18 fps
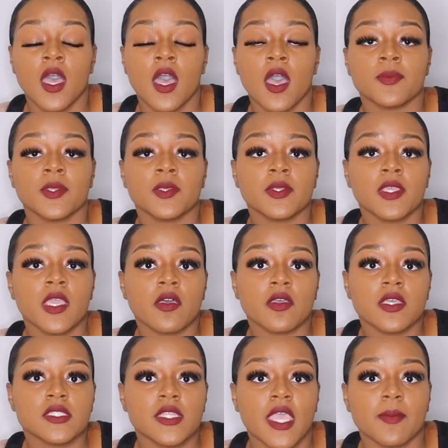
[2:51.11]
A
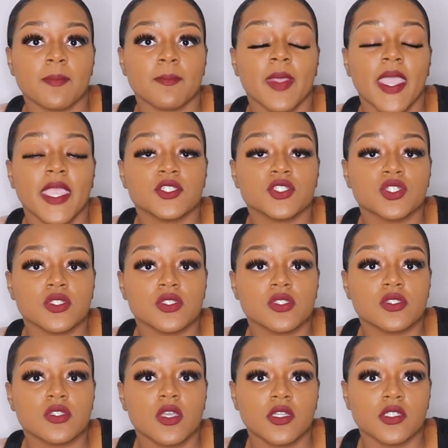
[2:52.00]
BBL is a major
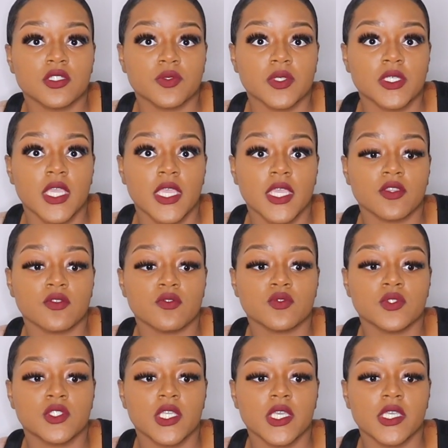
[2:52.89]
surgery and
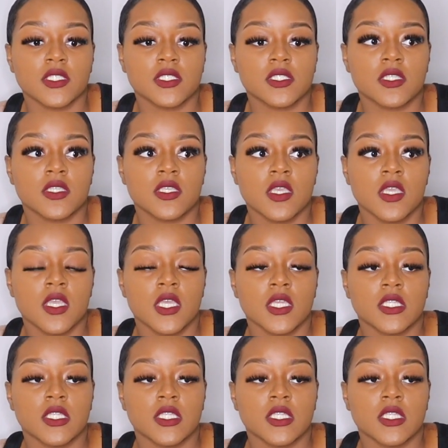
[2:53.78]
you just